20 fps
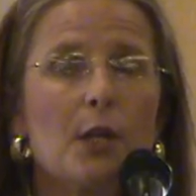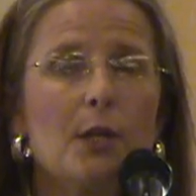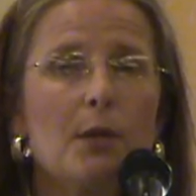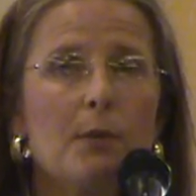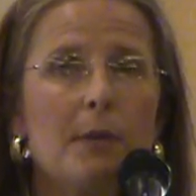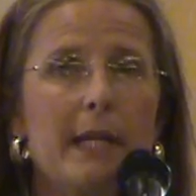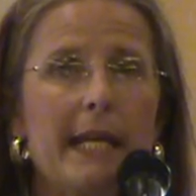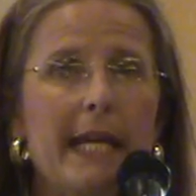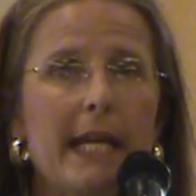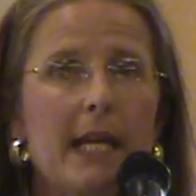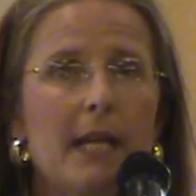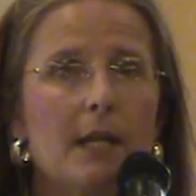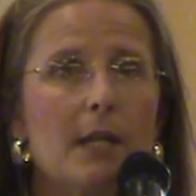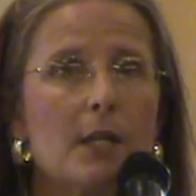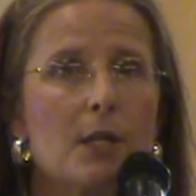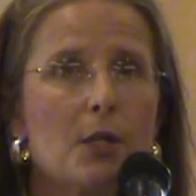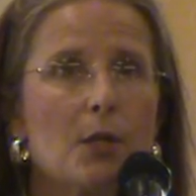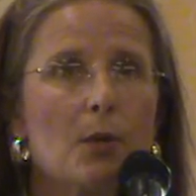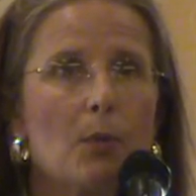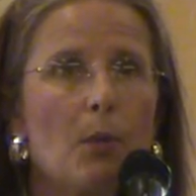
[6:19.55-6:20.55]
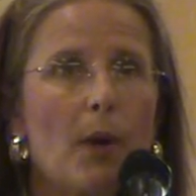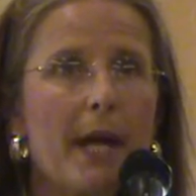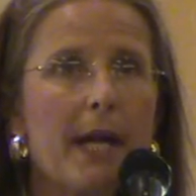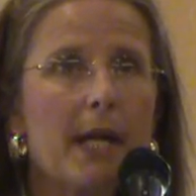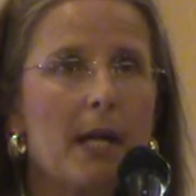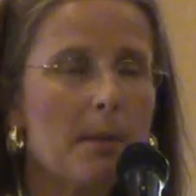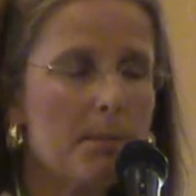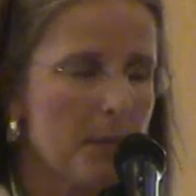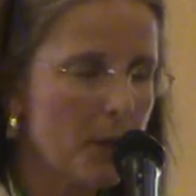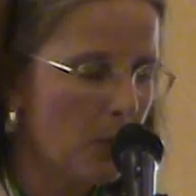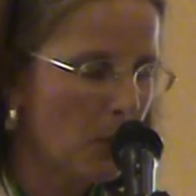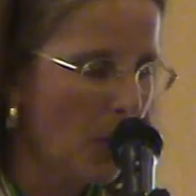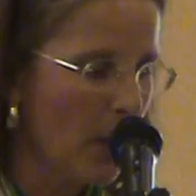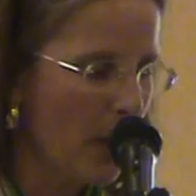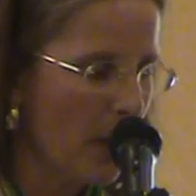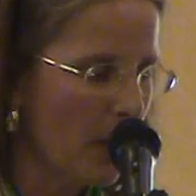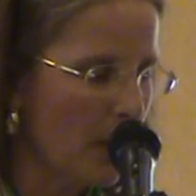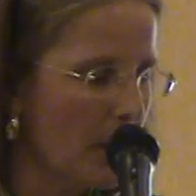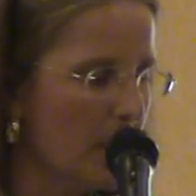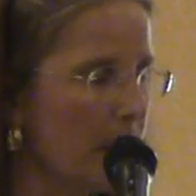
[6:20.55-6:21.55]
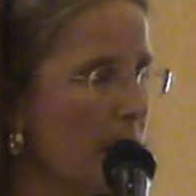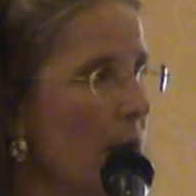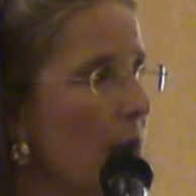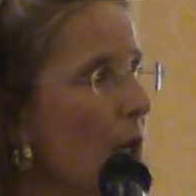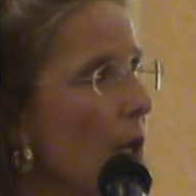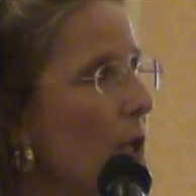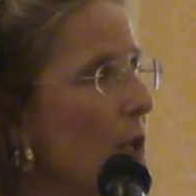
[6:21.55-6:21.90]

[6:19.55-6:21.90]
You need to wake up the world.